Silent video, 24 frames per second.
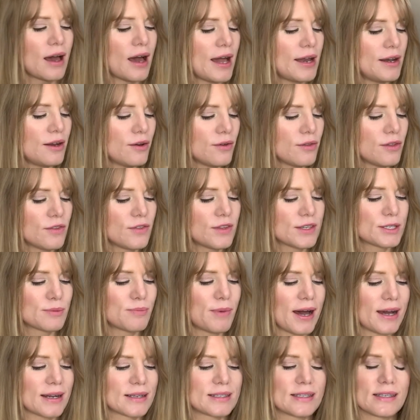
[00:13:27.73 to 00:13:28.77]
I know that this
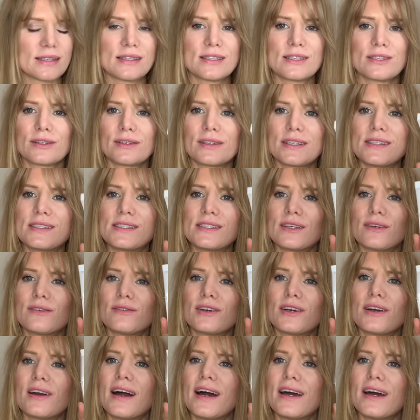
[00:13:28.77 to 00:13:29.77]
box says sterling silver.